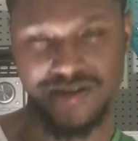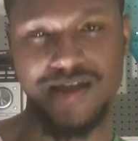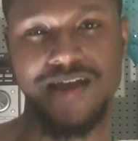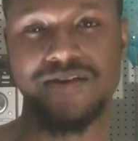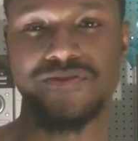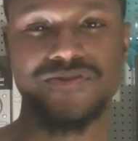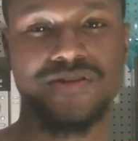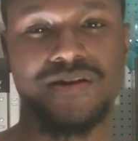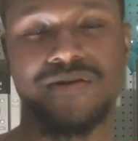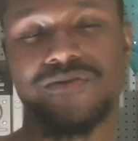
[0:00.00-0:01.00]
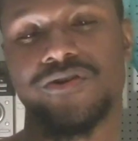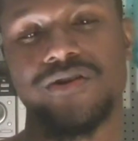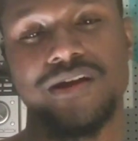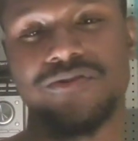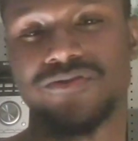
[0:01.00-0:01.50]
The angle slam,
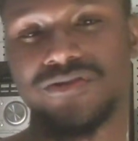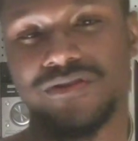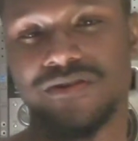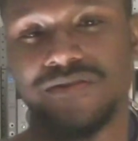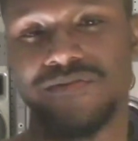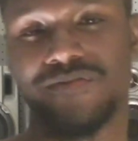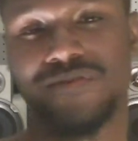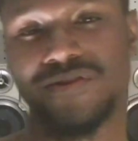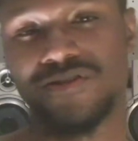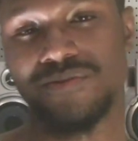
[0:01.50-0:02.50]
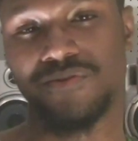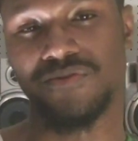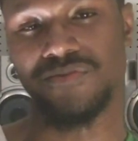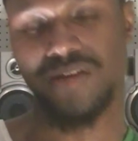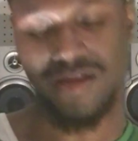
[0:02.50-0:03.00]
Kurt Angle's finishing
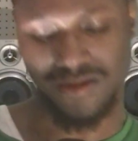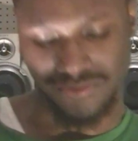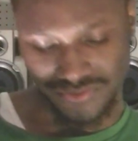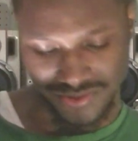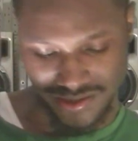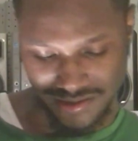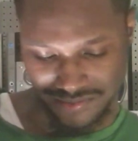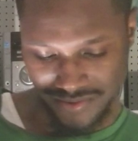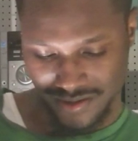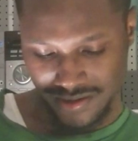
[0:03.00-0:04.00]
move, the angle slam.